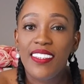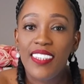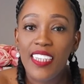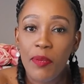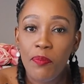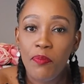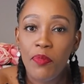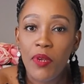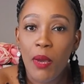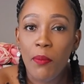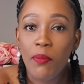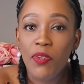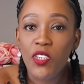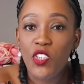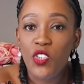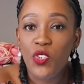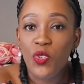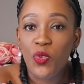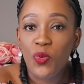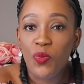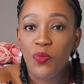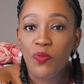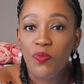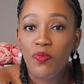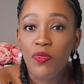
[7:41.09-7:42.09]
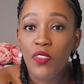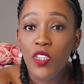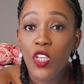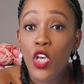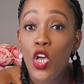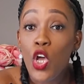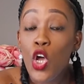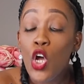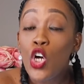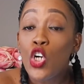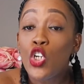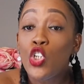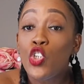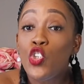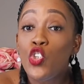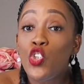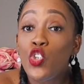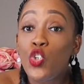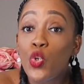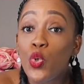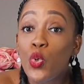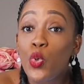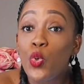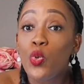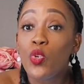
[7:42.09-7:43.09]
Tip number 2,
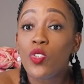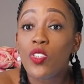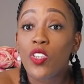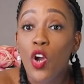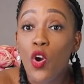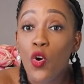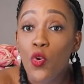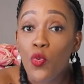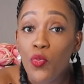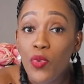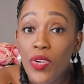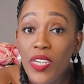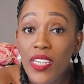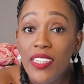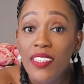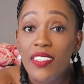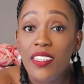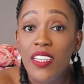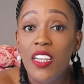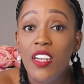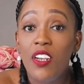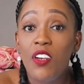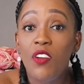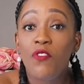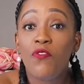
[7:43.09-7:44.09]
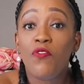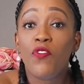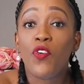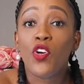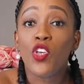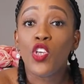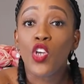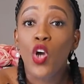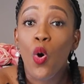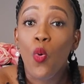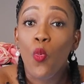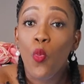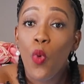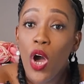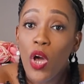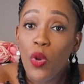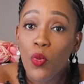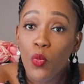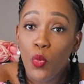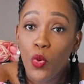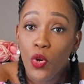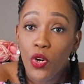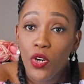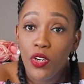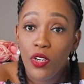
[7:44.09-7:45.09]
choose a reason for your
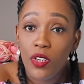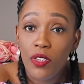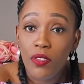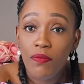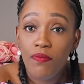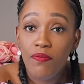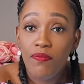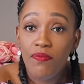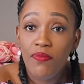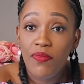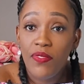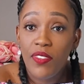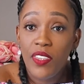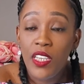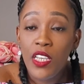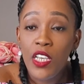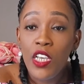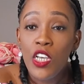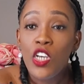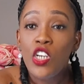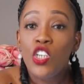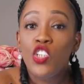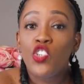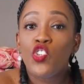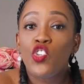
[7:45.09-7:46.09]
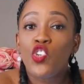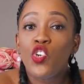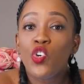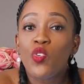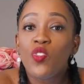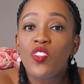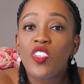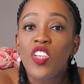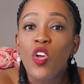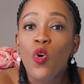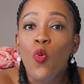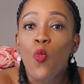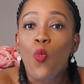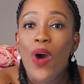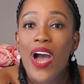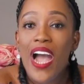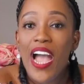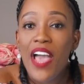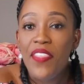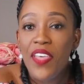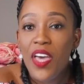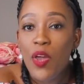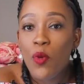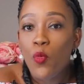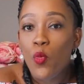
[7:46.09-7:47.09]
one word. Choosing
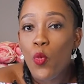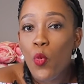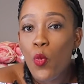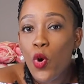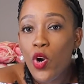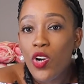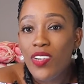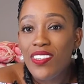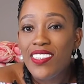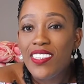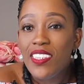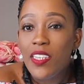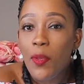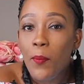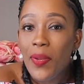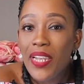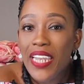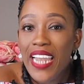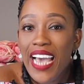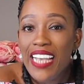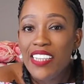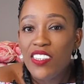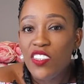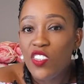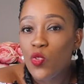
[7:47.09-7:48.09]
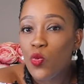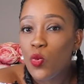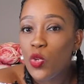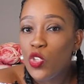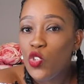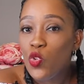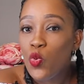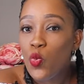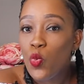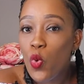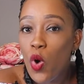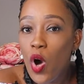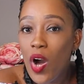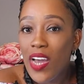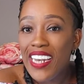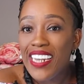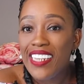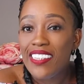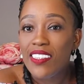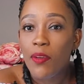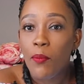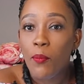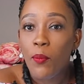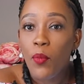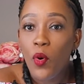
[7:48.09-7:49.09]
why that word symbolizes what you want
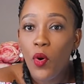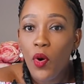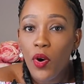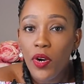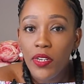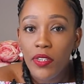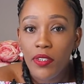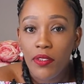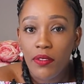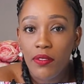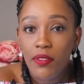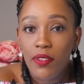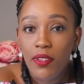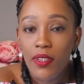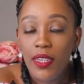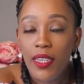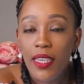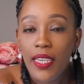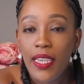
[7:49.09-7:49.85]
is important.